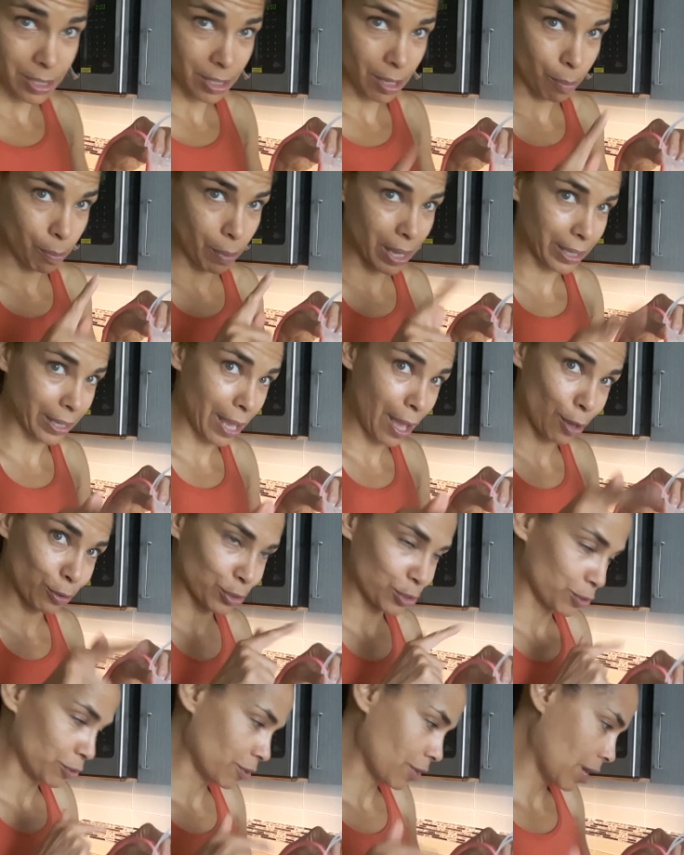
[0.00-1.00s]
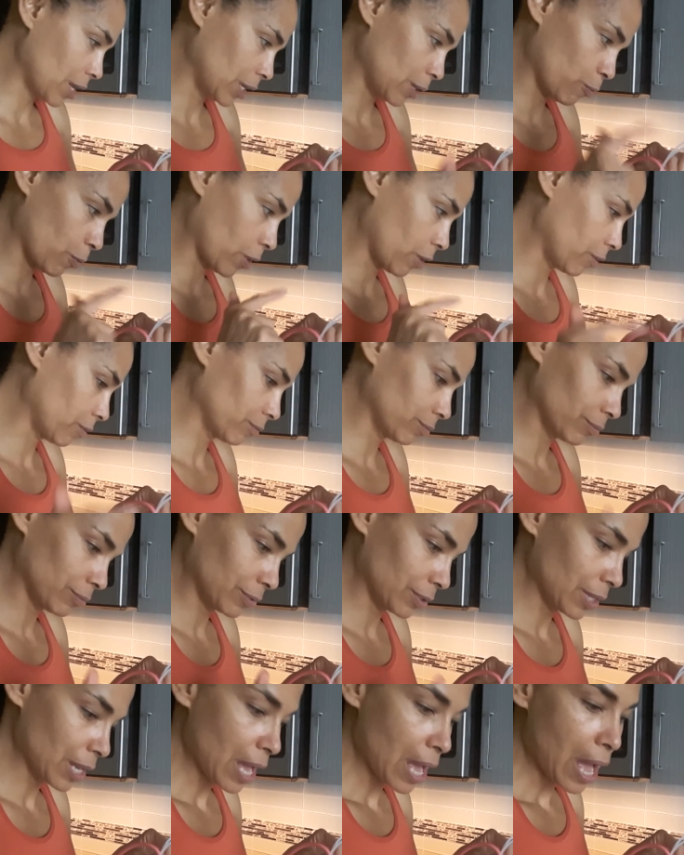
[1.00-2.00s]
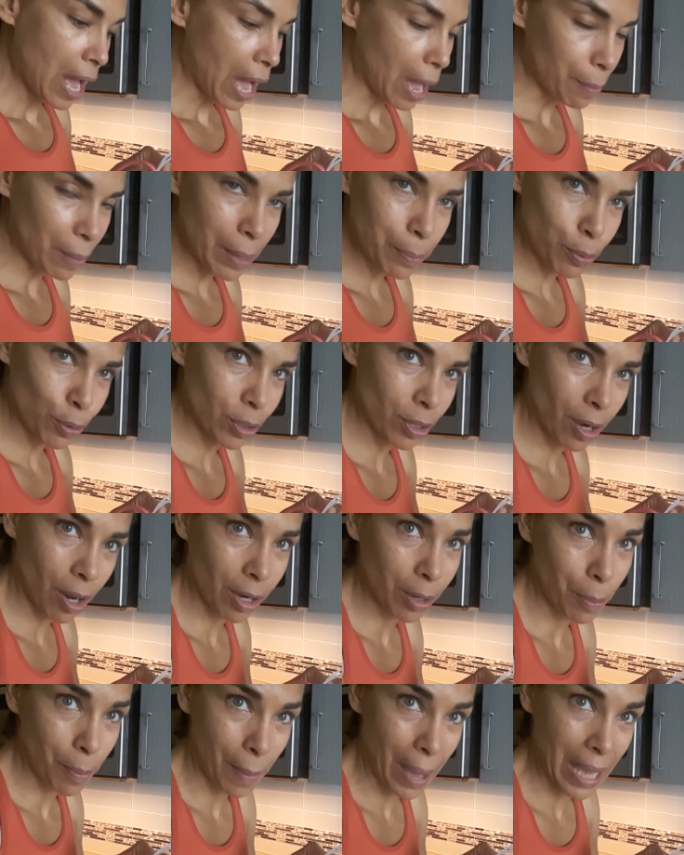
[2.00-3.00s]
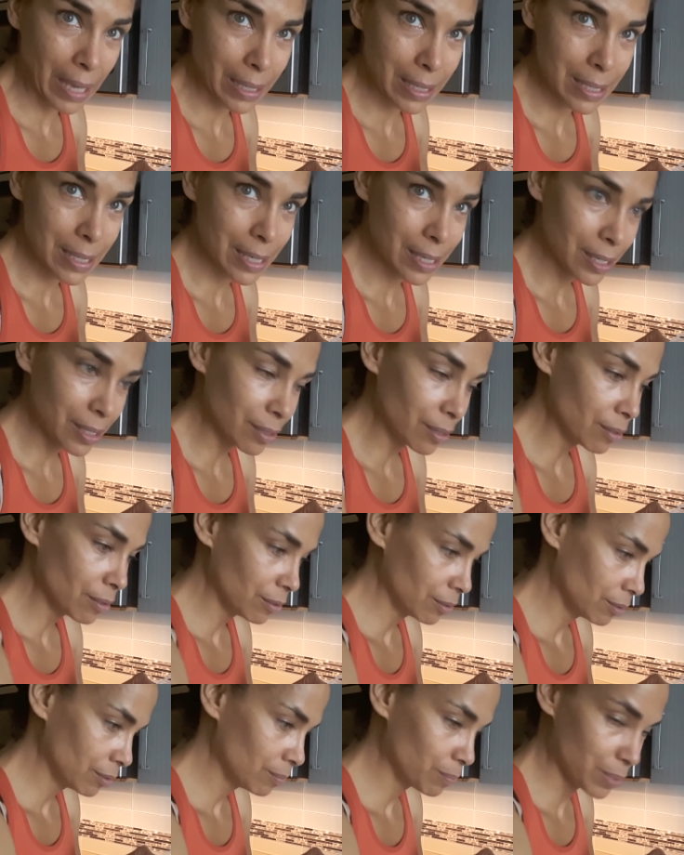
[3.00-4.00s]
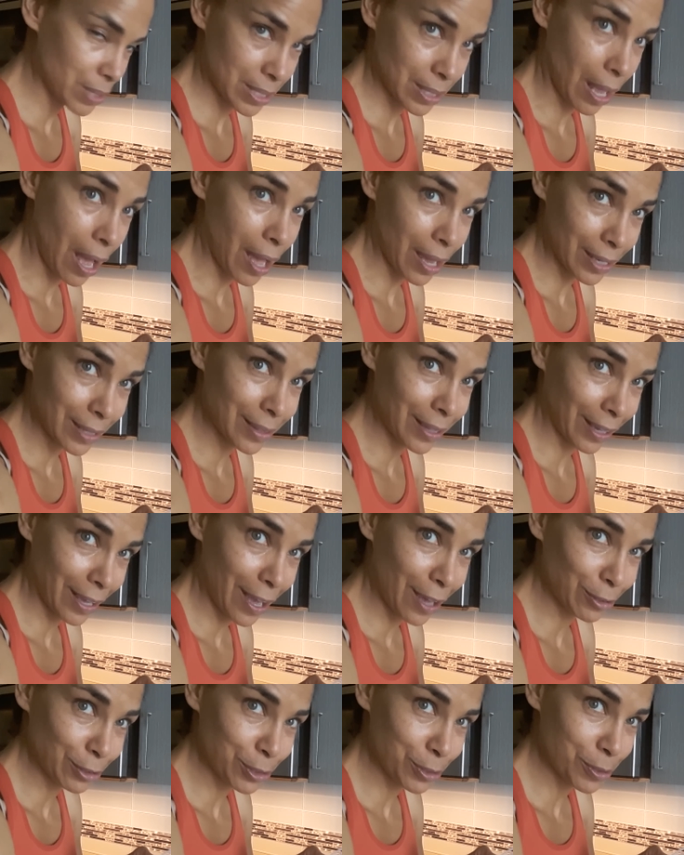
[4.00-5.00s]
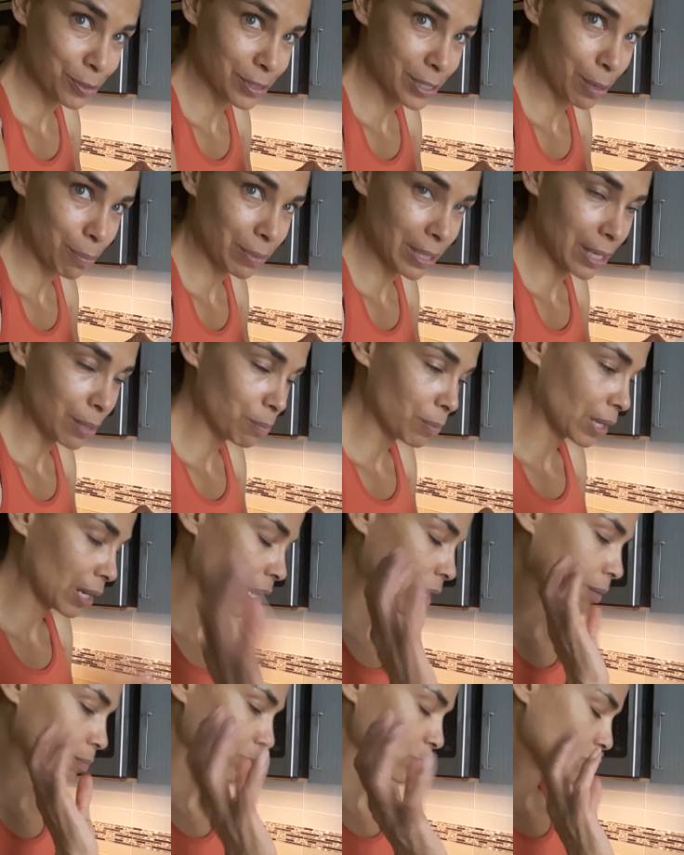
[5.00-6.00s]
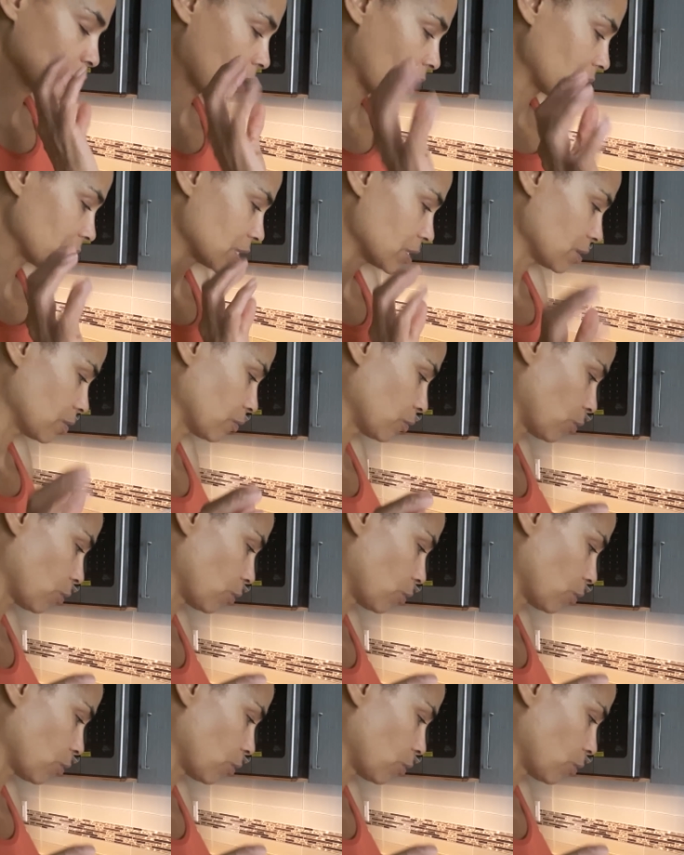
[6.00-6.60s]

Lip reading: this on my counter or anywhere. I might put it on a magazine beside the counter or something, but I'm trying to